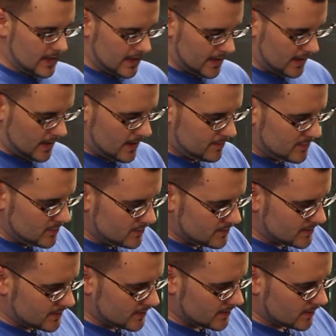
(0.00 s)
And I'm
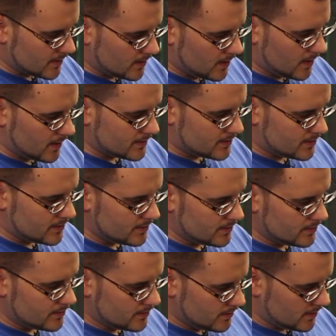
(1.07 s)
using
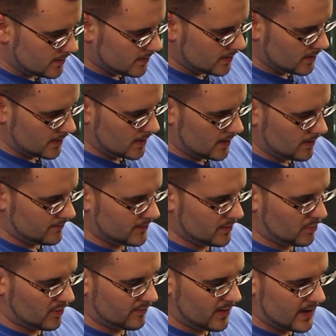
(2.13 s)
2 of the
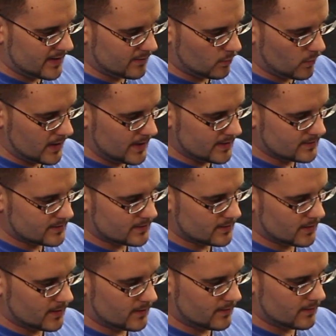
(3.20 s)
provided weights,
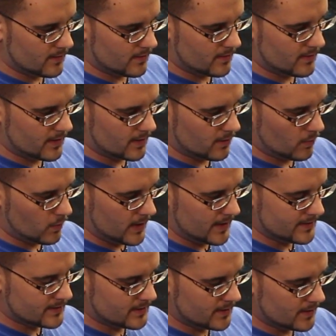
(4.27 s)
the thicker
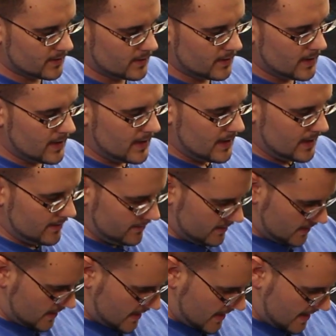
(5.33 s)
weights here, and
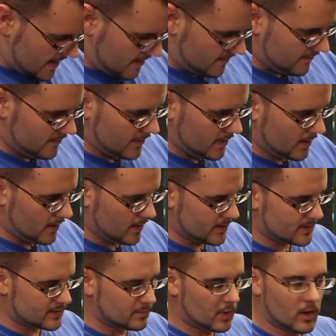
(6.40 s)
then I have a
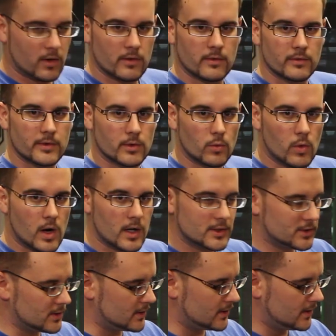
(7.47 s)
smaller little
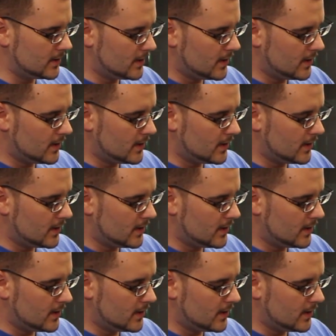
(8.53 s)
washer